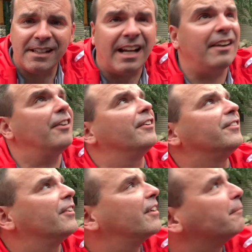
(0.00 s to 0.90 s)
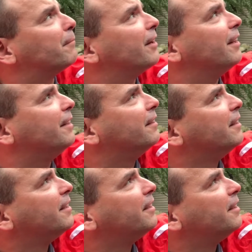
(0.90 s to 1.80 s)
I don't know. It's looking pretty
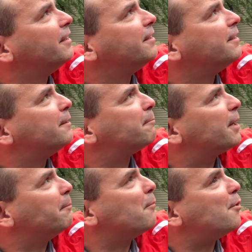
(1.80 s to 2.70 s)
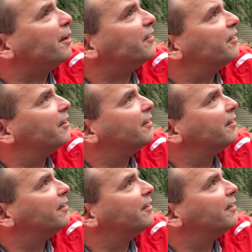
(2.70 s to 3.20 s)
moist.